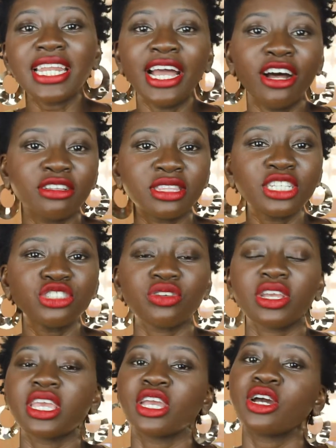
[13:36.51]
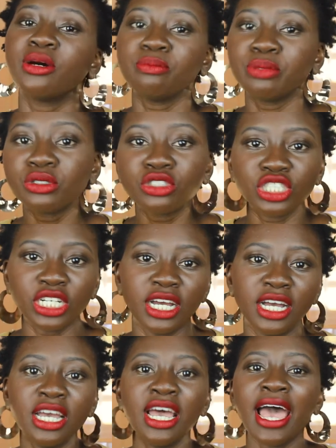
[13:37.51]
healthy, drinking
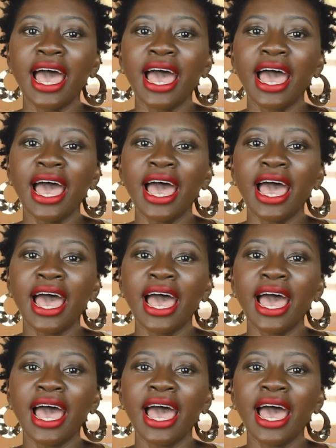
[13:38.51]
kombucha,